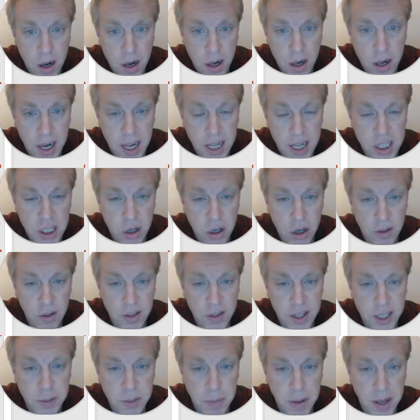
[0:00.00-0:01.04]
Let's look at
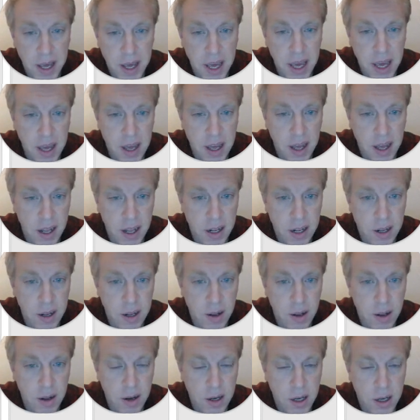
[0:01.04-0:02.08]
this bit here.
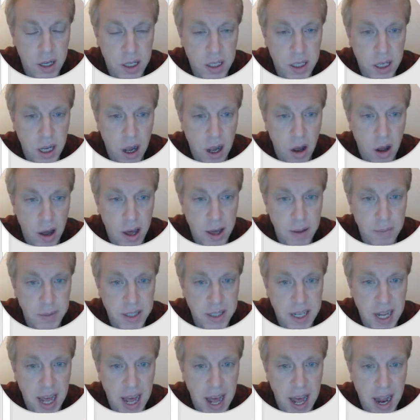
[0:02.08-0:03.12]
Times
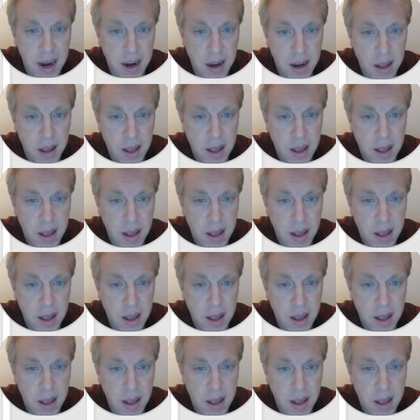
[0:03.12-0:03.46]
10